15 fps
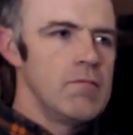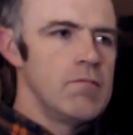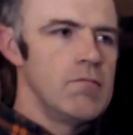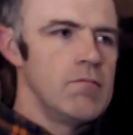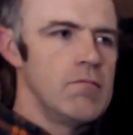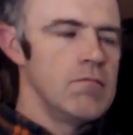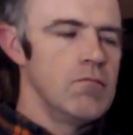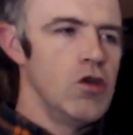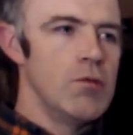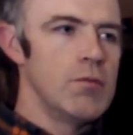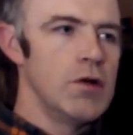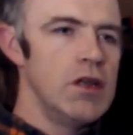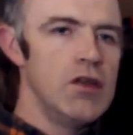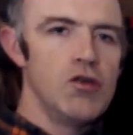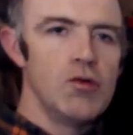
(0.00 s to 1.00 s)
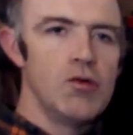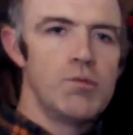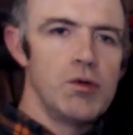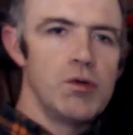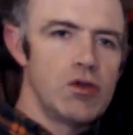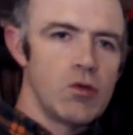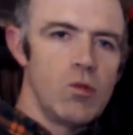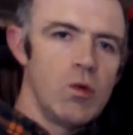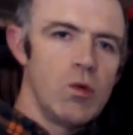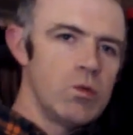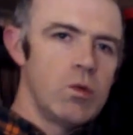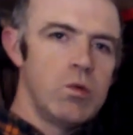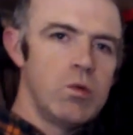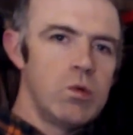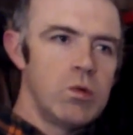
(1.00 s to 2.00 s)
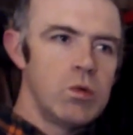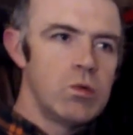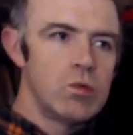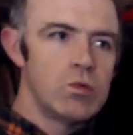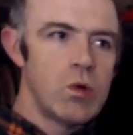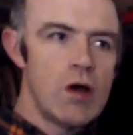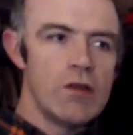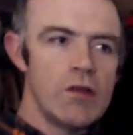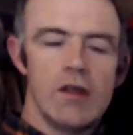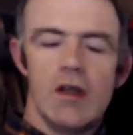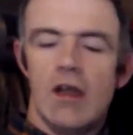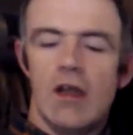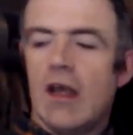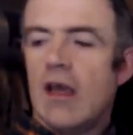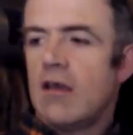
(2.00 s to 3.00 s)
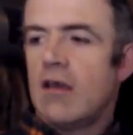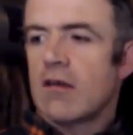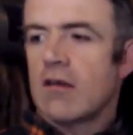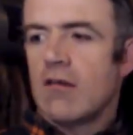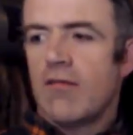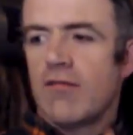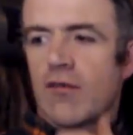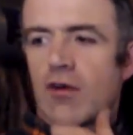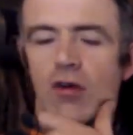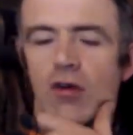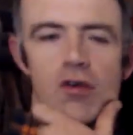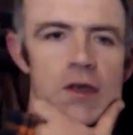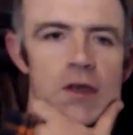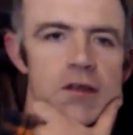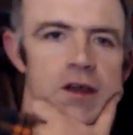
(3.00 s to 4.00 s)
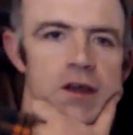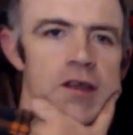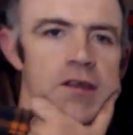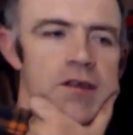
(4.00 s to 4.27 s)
Normally you put 1 layer of concrete, I think.